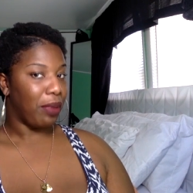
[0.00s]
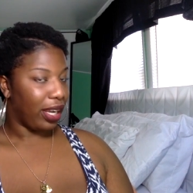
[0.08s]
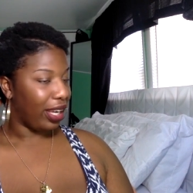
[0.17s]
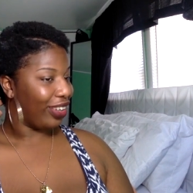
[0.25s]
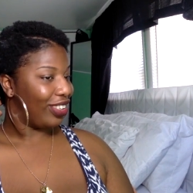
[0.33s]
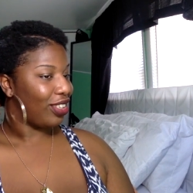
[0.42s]
my
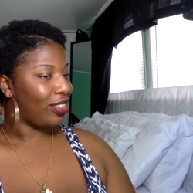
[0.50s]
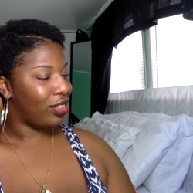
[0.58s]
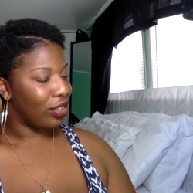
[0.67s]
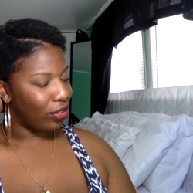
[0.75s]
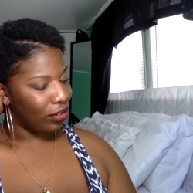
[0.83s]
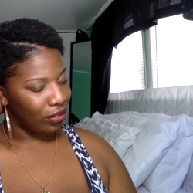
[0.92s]
hair is
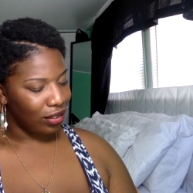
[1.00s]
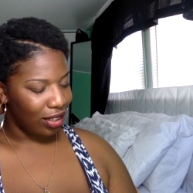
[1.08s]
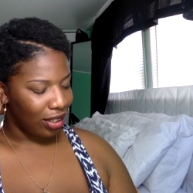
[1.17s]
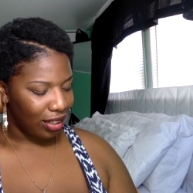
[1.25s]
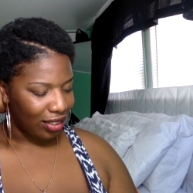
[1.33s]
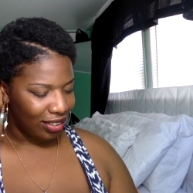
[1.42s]
so
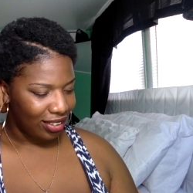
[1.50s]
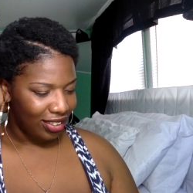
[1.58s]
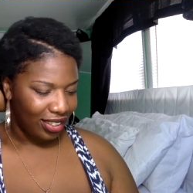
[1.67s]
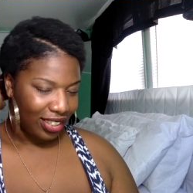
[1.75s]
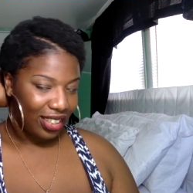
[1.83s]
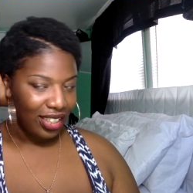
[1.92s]

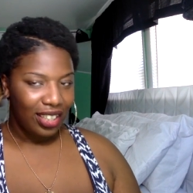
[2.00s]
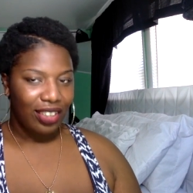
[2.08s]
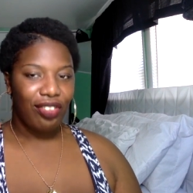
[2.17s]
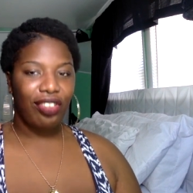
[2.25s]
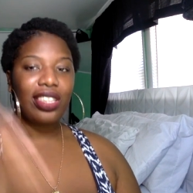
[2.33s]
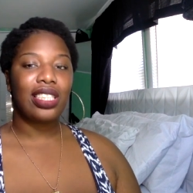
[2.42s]

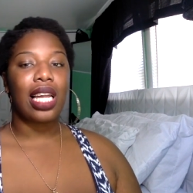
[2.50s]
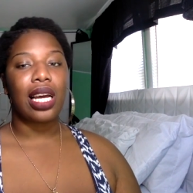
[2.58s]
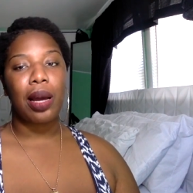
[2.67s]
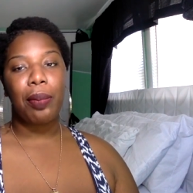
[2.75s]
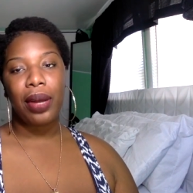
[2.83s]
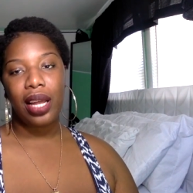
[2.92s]
feels like
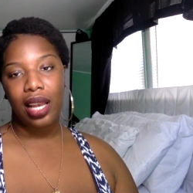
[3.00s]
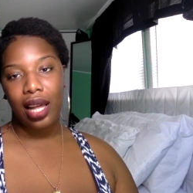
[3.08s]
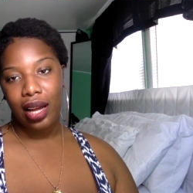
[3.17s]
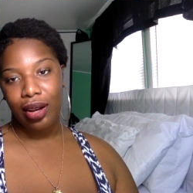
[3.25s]
a pillow.